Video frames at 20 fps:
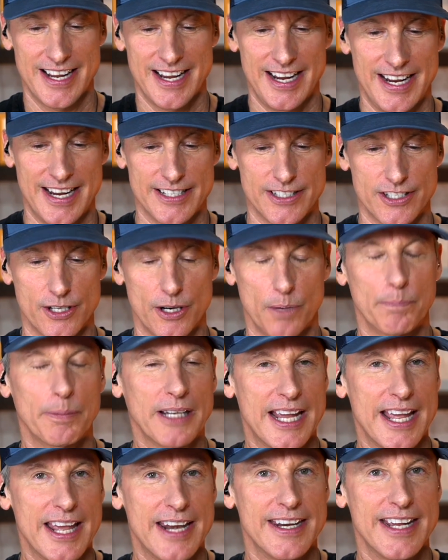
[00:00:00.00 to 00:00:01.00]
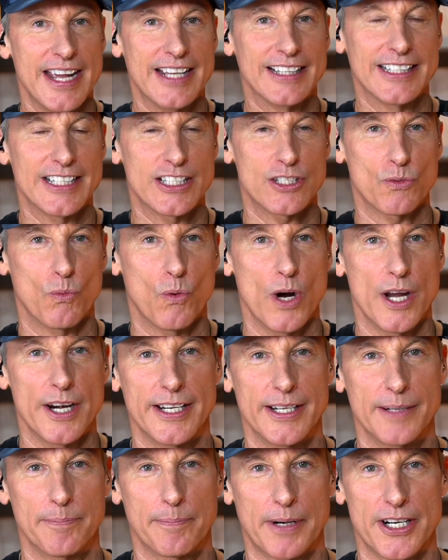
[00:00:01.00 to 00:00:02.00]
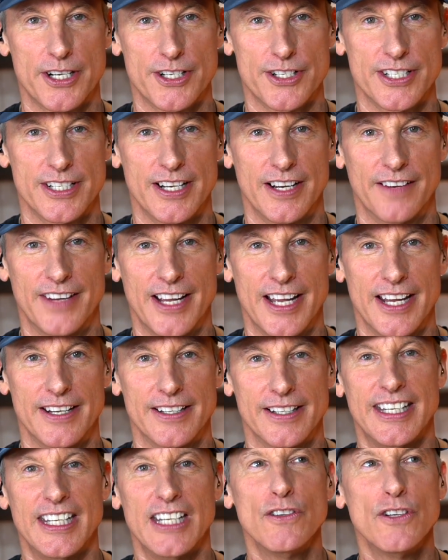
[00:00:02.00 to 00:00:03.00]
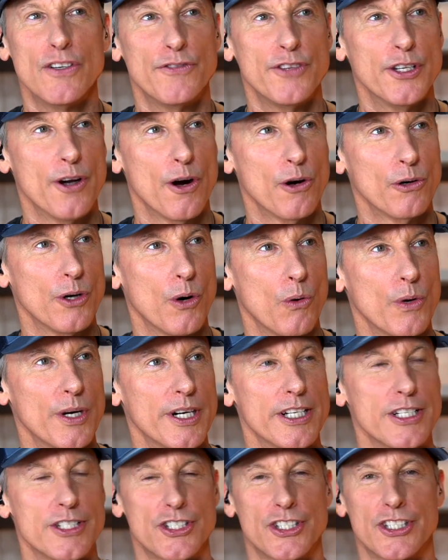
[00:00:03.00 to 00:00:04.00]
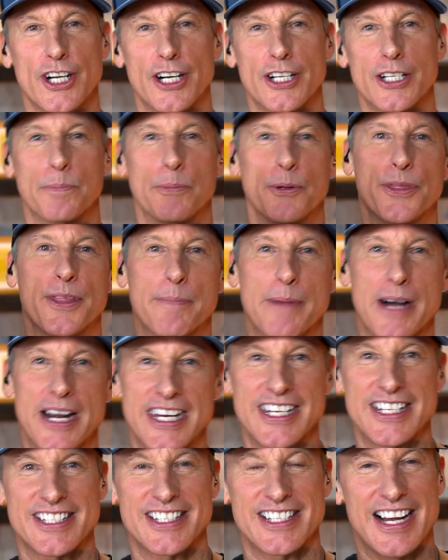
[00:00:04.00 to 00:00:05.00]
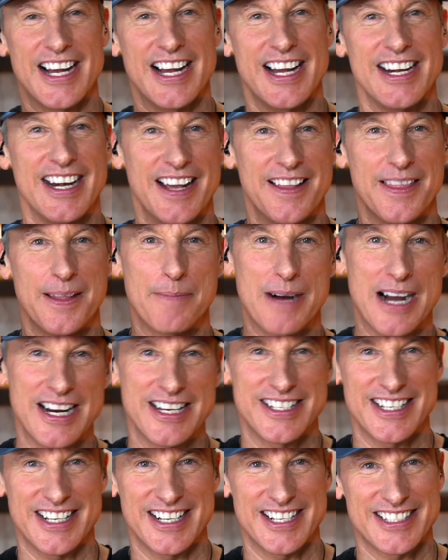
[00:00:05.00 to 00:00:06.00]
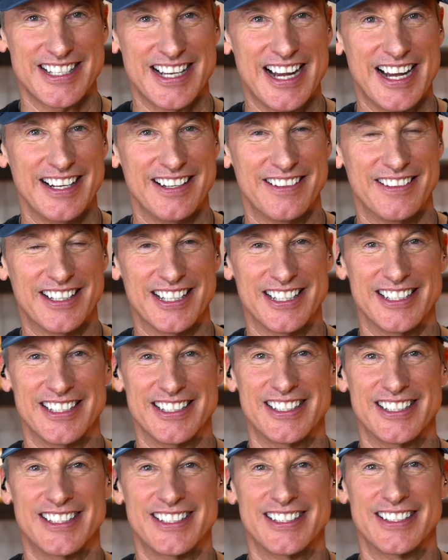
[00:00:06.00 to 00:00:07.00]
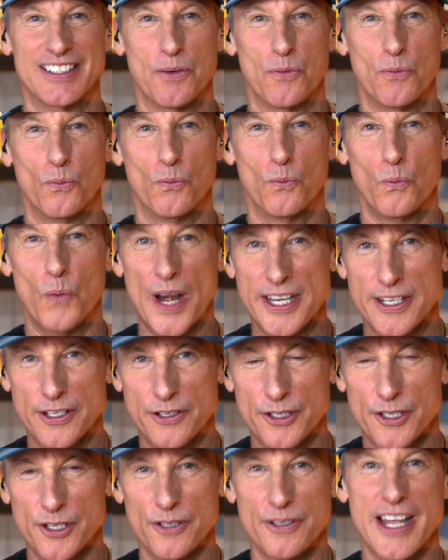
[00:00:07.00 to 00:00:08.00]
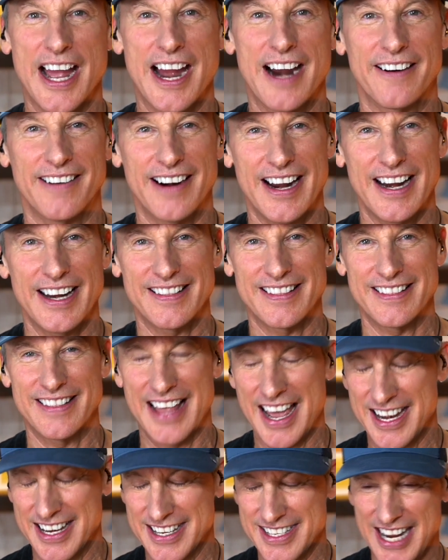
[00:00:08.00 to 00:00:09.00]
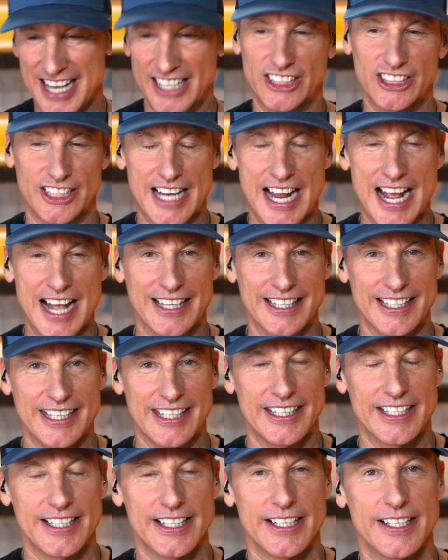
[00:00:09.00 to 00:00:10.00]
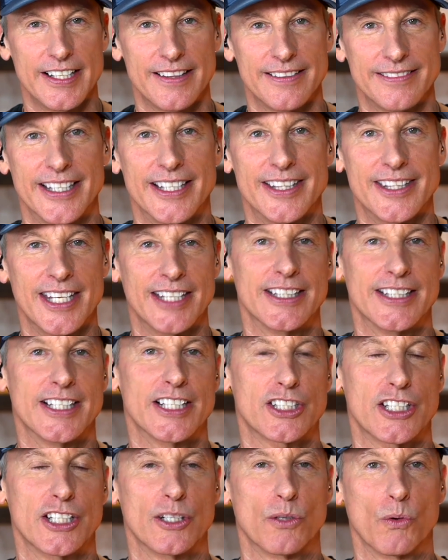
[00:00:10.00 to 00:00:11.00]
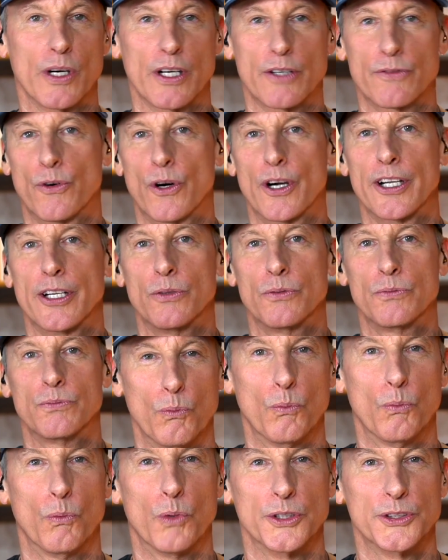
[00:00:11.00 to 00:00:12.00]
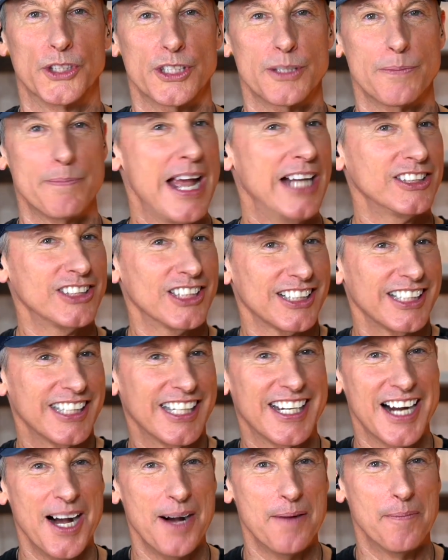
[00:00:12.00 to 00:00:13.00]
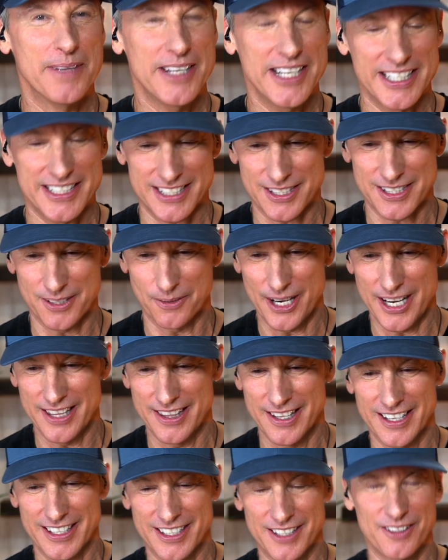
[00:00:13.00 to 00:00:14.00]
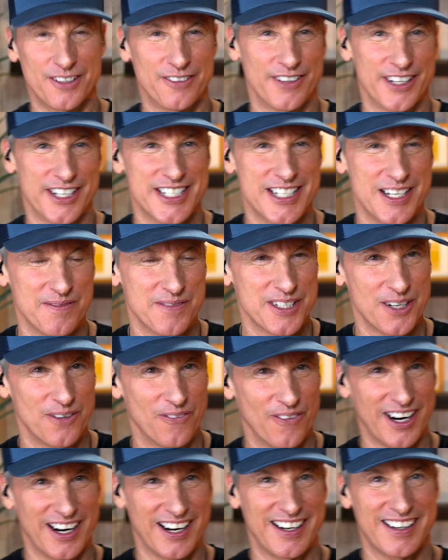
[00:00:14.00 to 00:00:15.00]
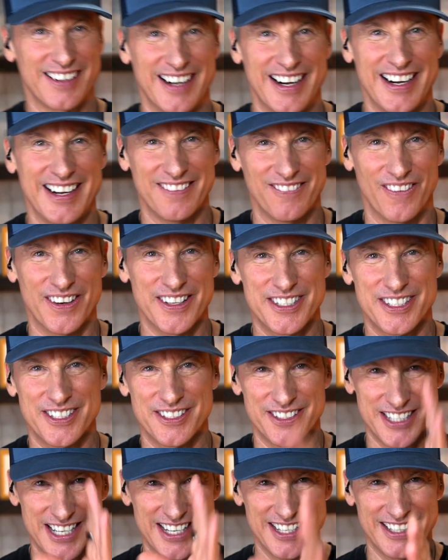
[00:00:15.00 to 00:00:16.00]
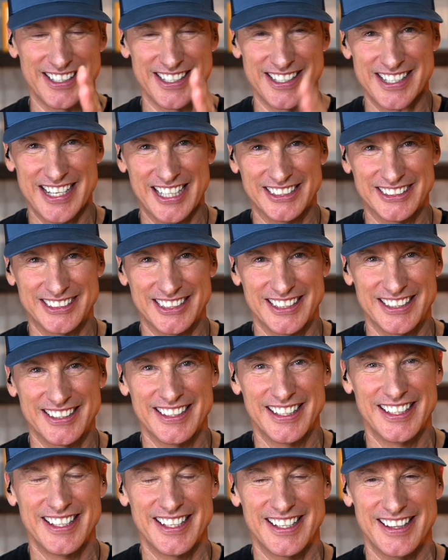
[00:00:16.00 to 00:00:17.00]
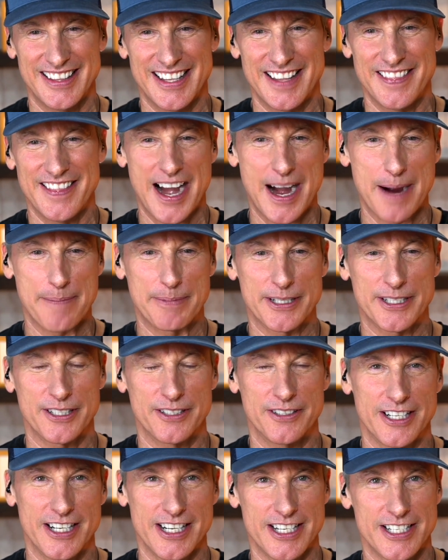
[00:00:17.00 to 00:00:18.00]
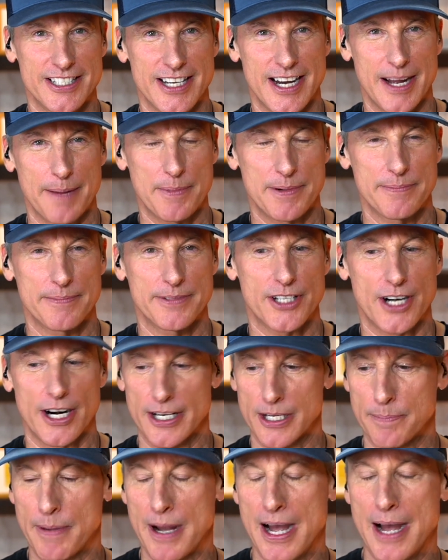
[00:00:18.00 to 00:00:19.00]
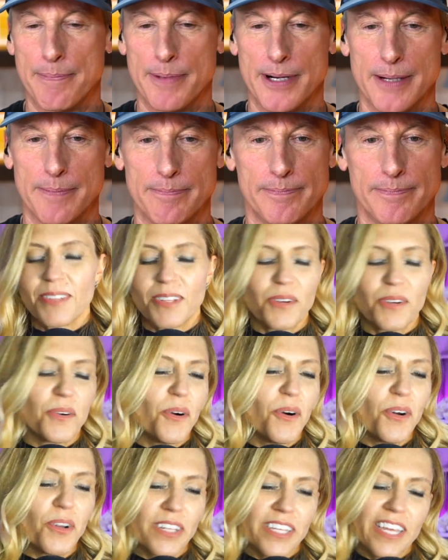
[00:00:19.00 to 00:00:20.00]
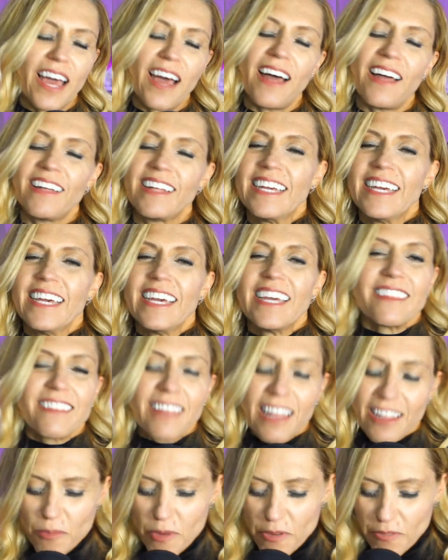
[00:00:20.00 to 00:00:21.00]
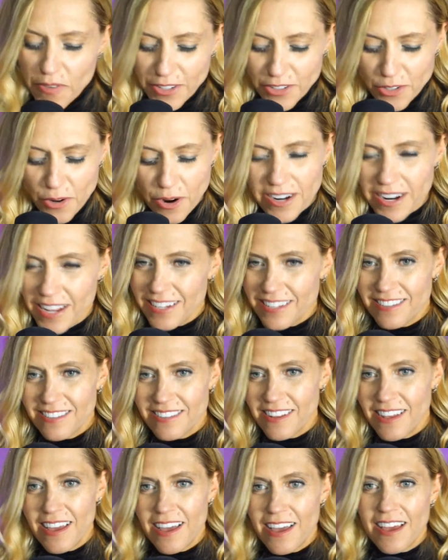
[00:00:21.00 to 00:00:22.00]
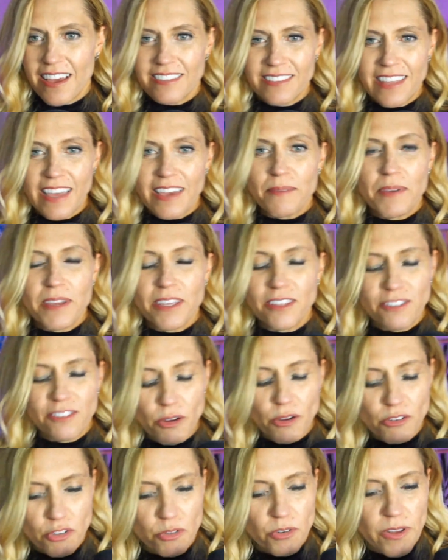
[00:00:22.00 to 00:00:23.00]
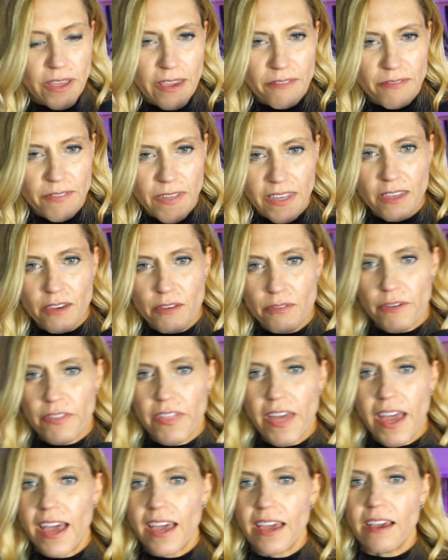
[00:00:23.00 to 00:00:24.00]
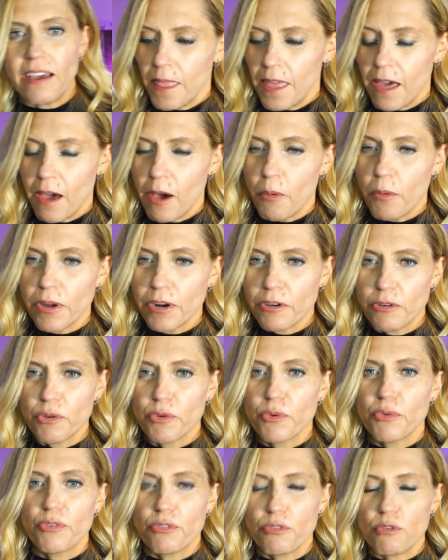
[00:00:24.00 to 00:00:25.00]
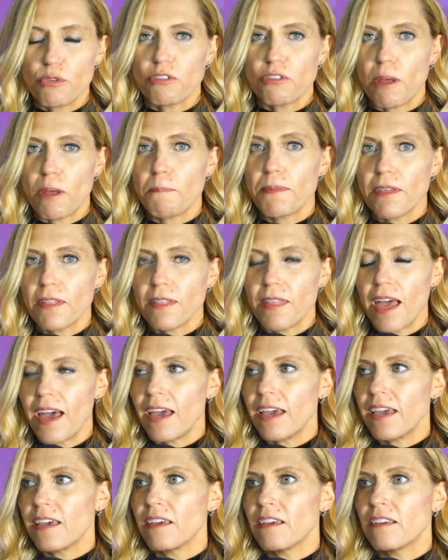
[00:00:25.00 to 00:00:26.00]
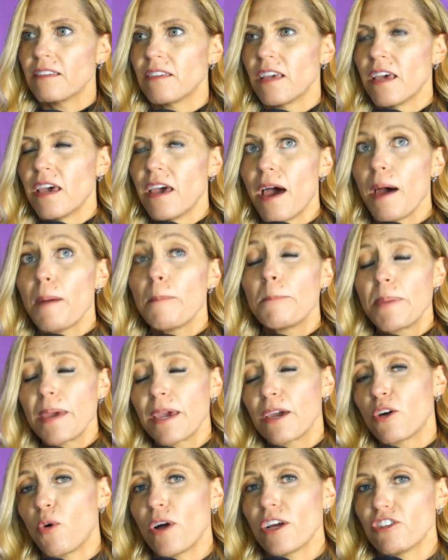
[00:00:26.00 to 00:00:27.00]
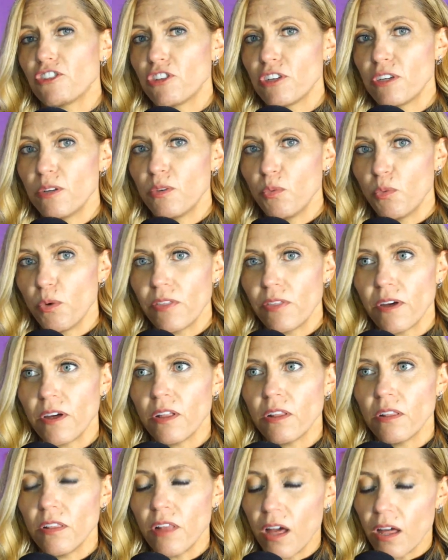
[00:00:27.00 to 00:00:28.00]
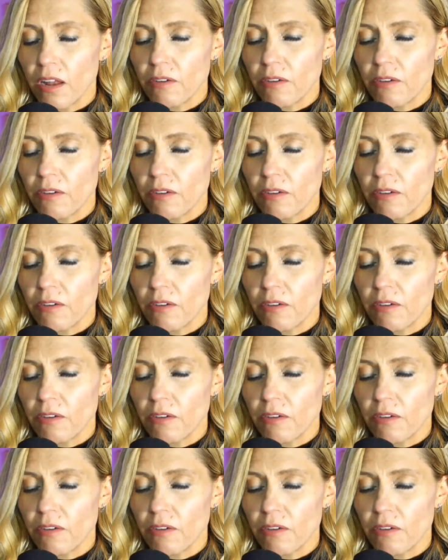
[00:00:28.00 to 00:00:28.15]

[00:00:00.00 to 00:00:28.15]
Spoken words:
And so plan at least one in-person event. Even if you don't know what it is, start to put the money aside and the mindset aside, because when you do that, right, that intentionality, the thing that's going to work for you will just magically come. It's the way the universe seems to work, right? Once you set your intention, then the opportunities start to pop up. Cool. Yeah. Let's move into our next segment. So true, Dave. Thank you for that. I want to cruise through something that is a big question with a lot of